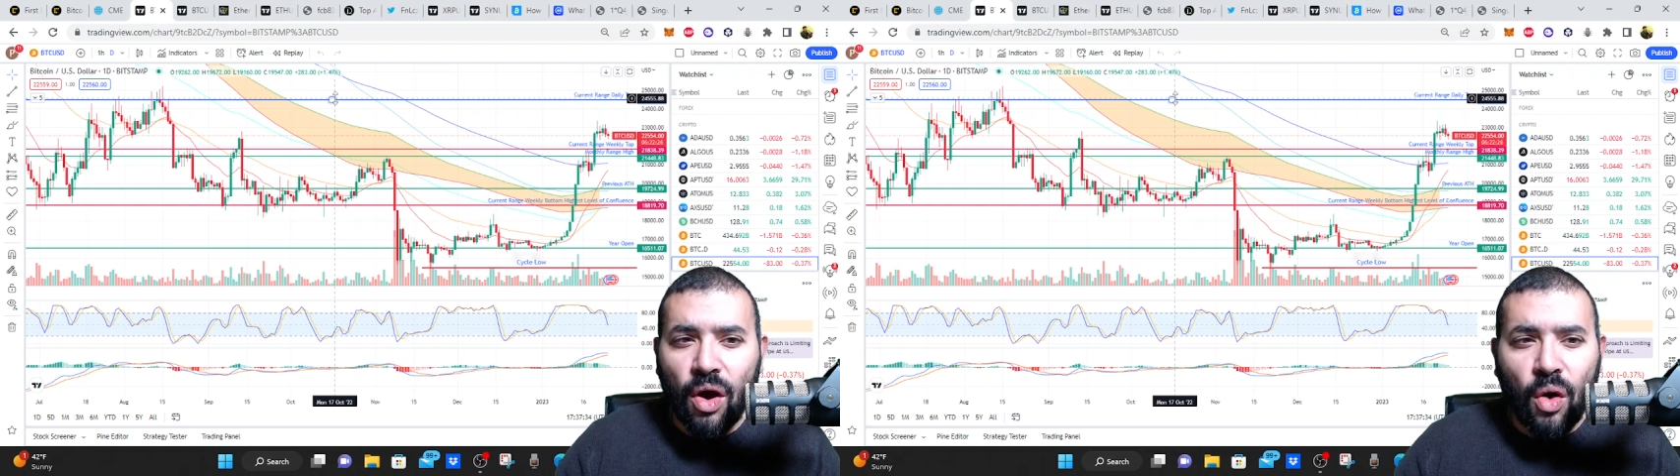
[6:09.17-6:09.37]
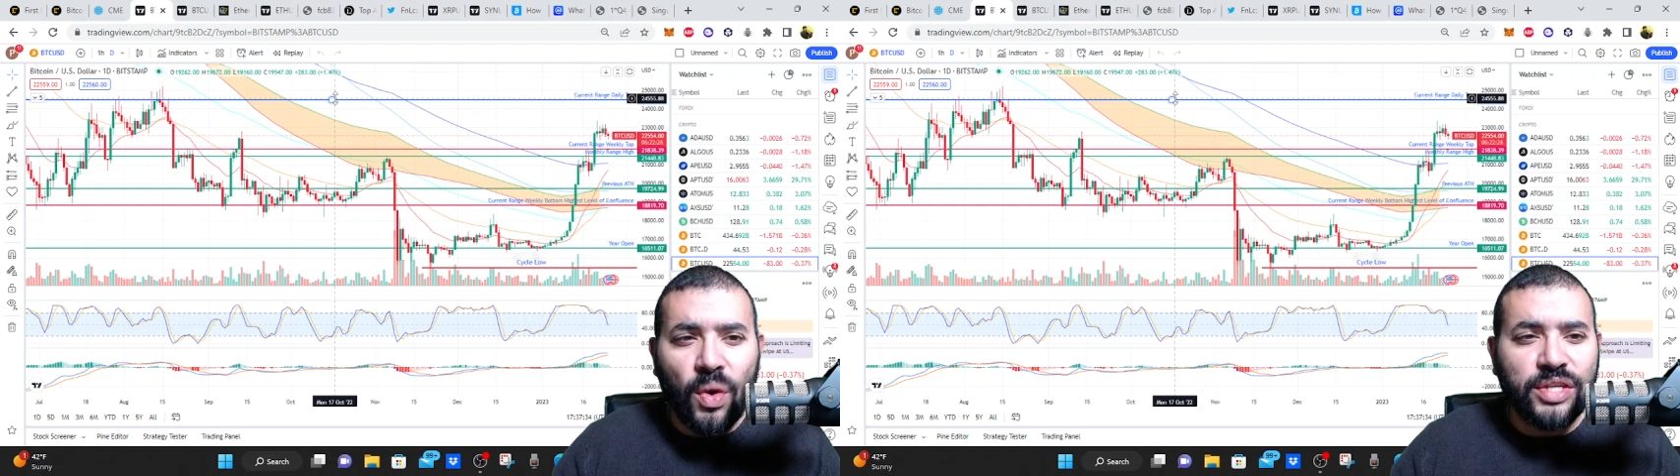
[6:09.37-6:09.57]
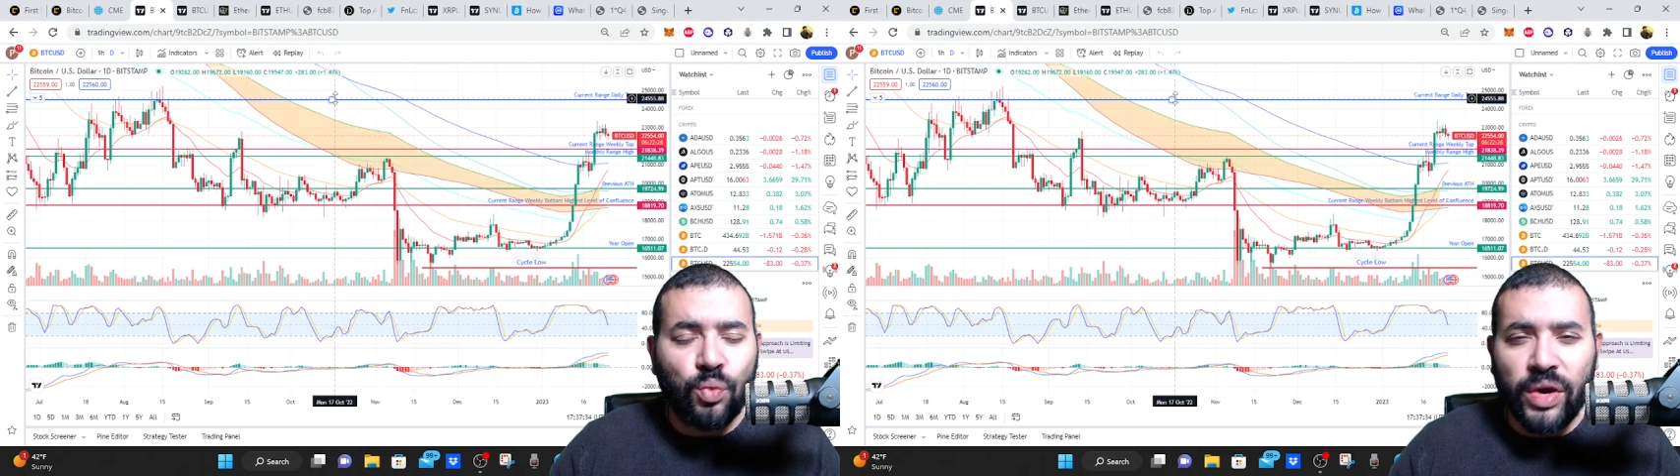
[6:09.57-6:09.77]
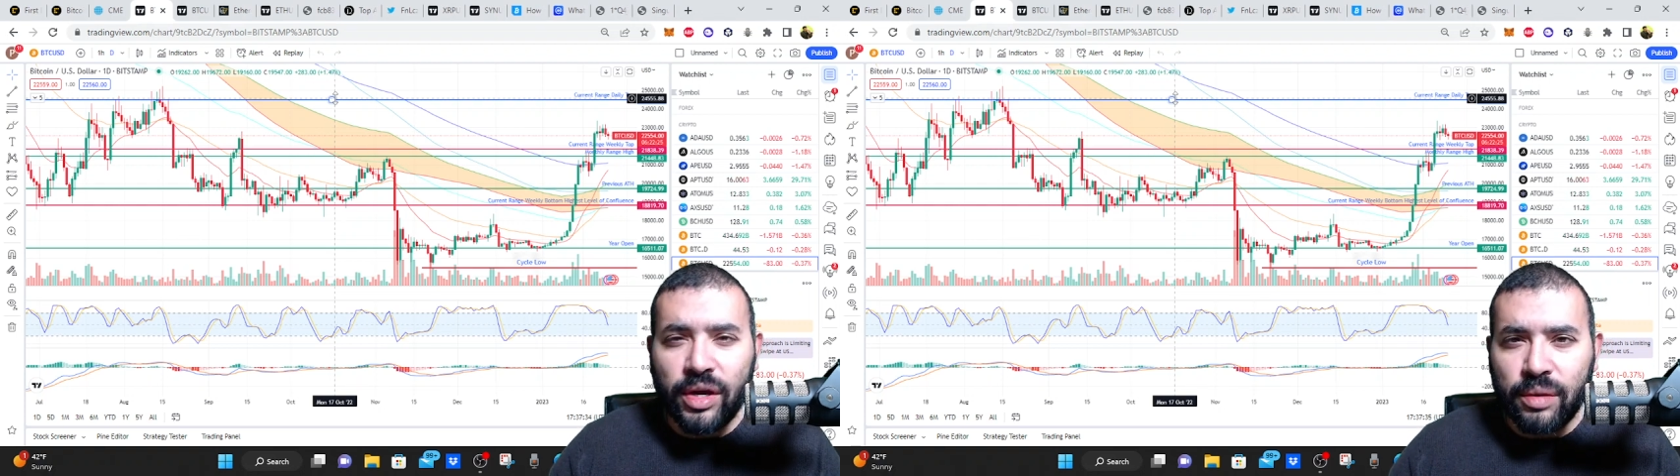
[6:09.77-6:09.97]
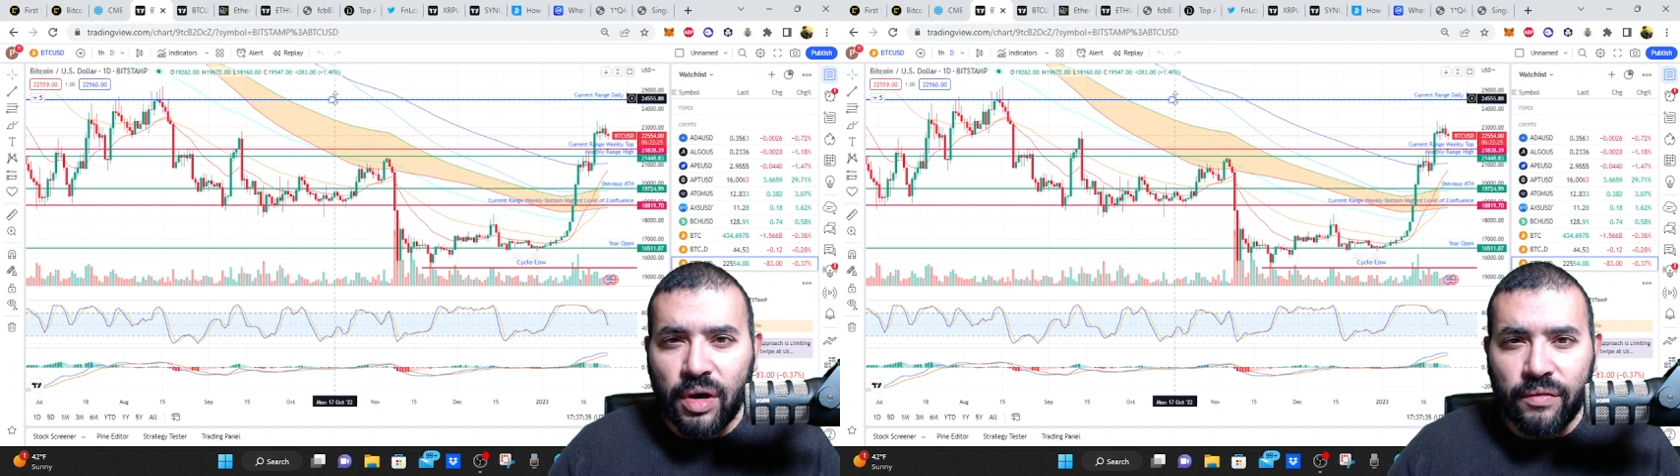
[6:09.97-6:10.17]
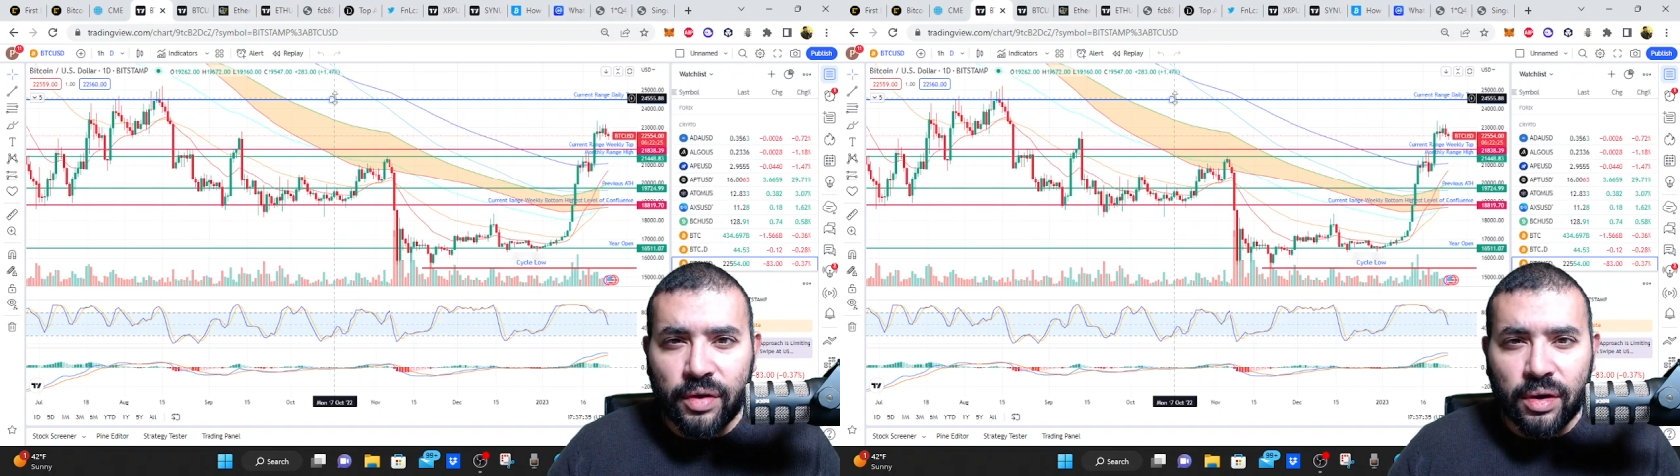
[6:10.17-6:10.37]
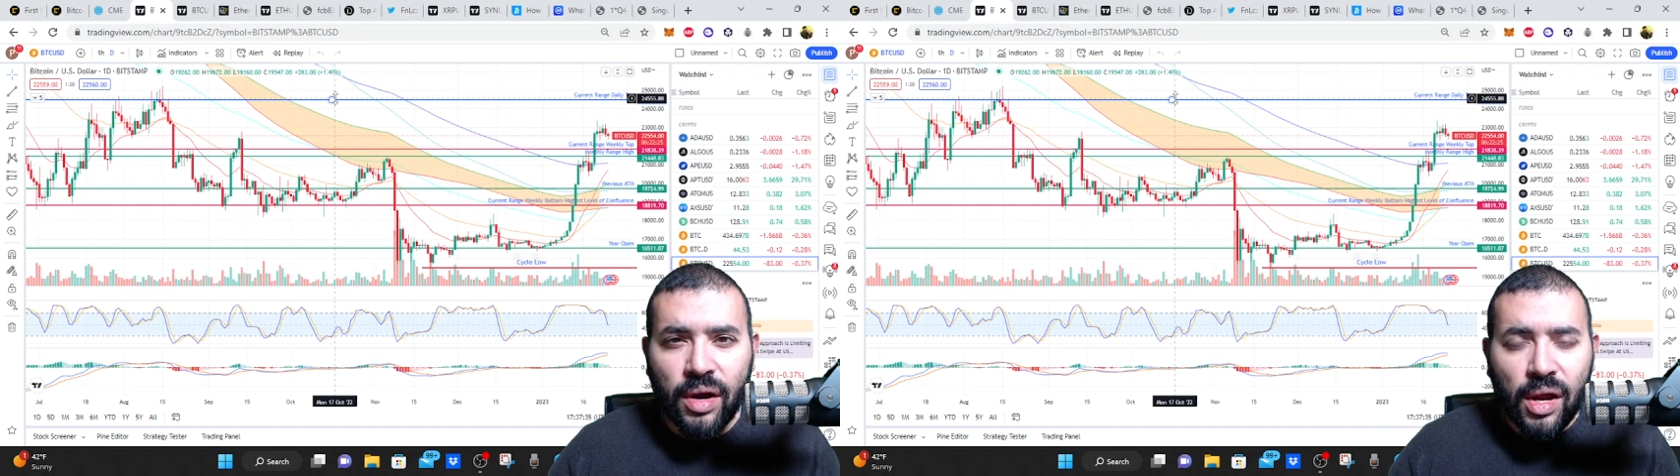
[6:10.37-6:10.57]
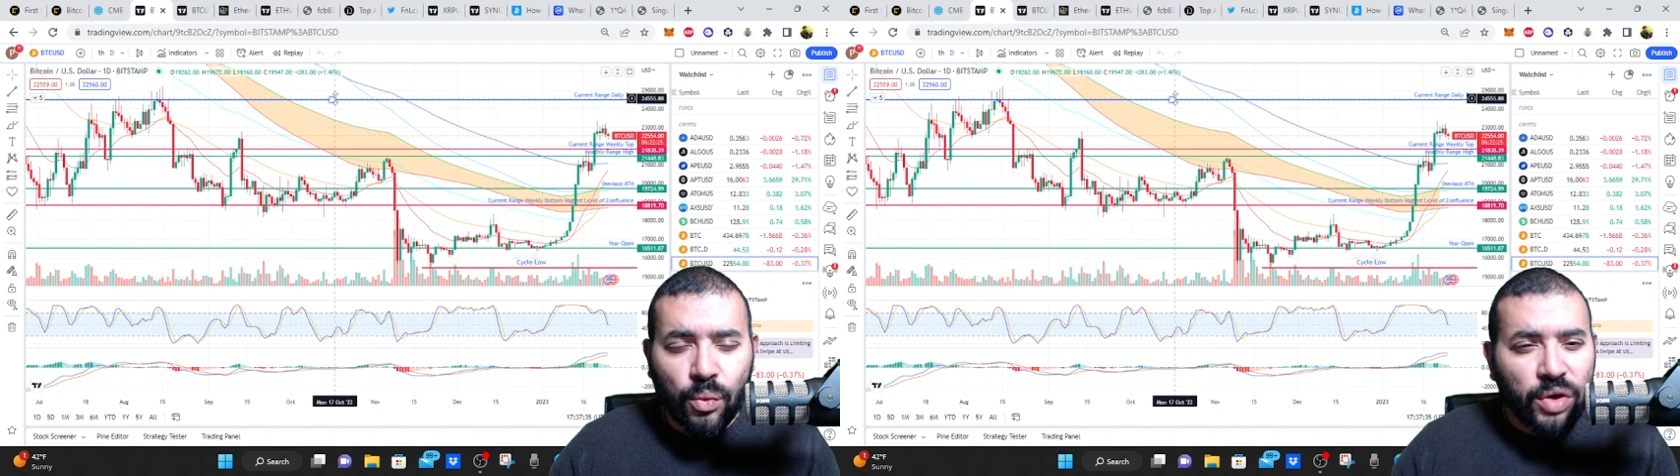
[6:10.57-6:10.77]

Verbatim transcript: always wick above there.